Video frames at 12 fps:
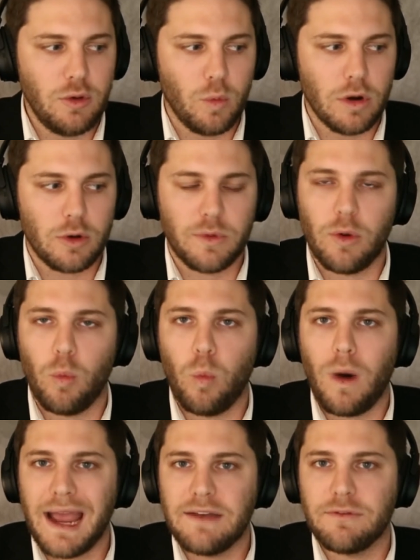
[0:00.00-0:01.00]
work with a
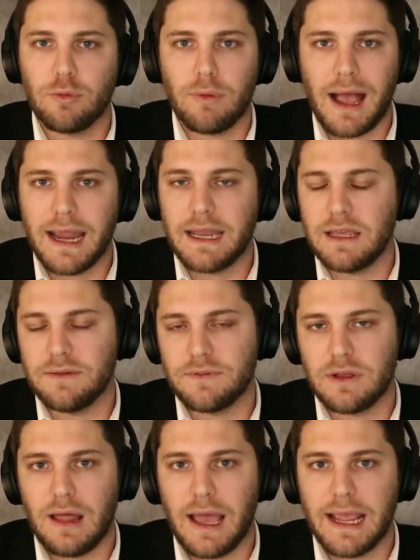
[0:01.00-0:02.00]
wide variety of
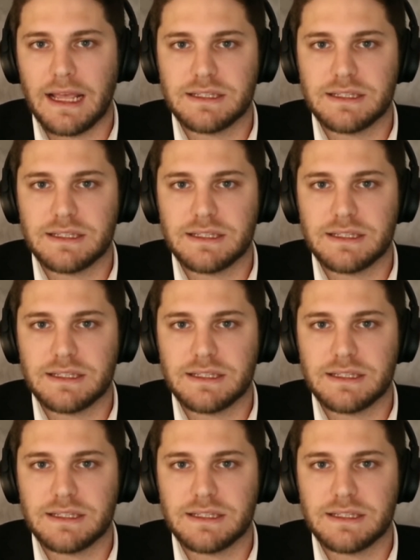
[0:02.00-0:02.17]
clients.